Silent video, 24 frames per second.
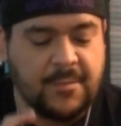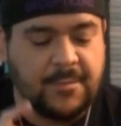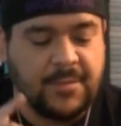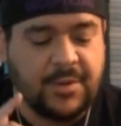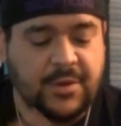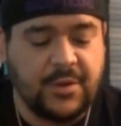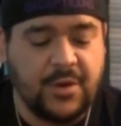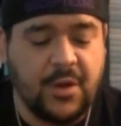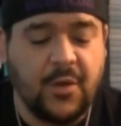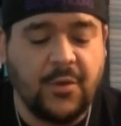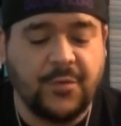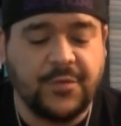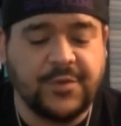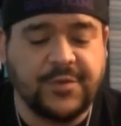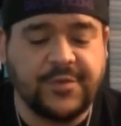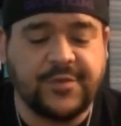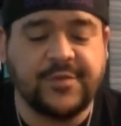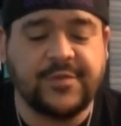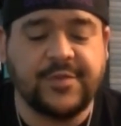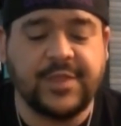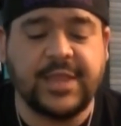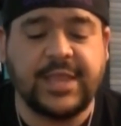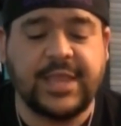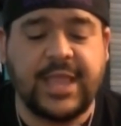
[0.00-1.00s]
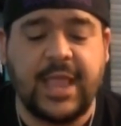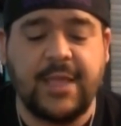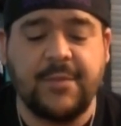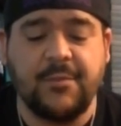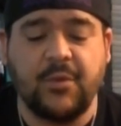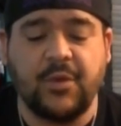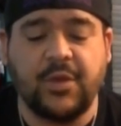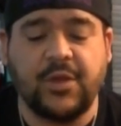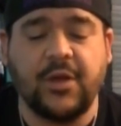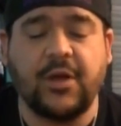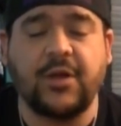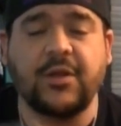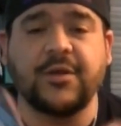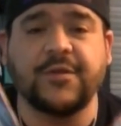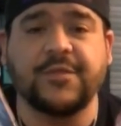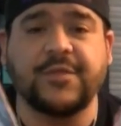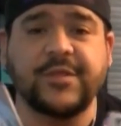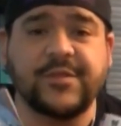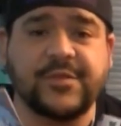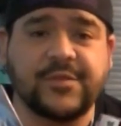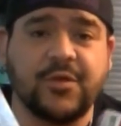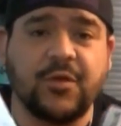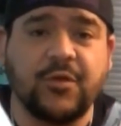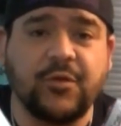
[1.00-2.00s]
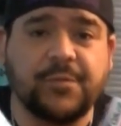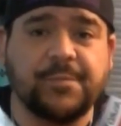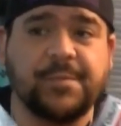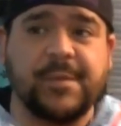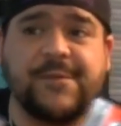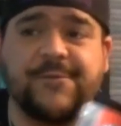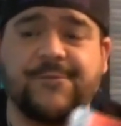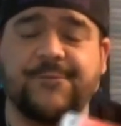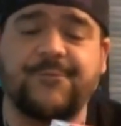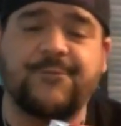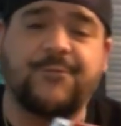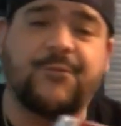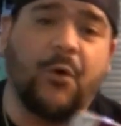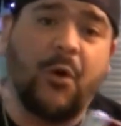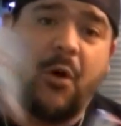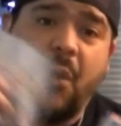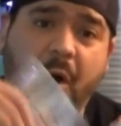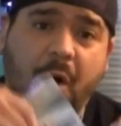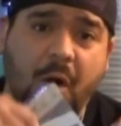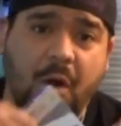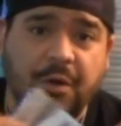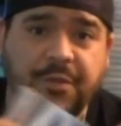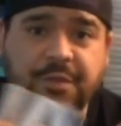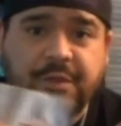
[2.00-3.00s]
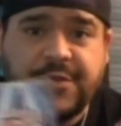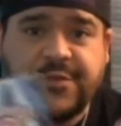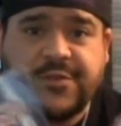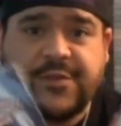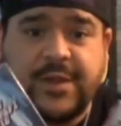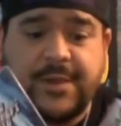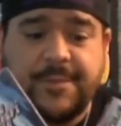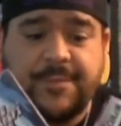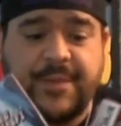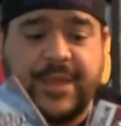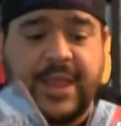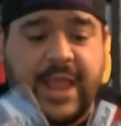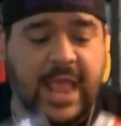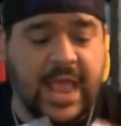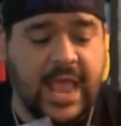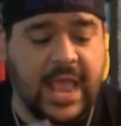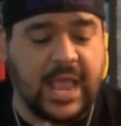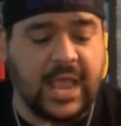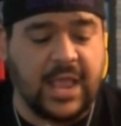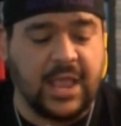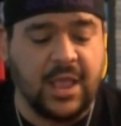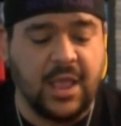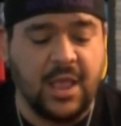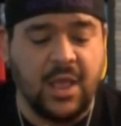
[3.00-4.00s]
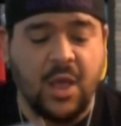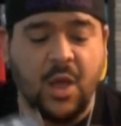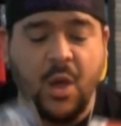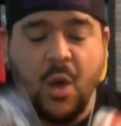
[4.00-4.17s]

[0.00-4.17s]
But no, this is the Game Boy Color. This goes before the G B A!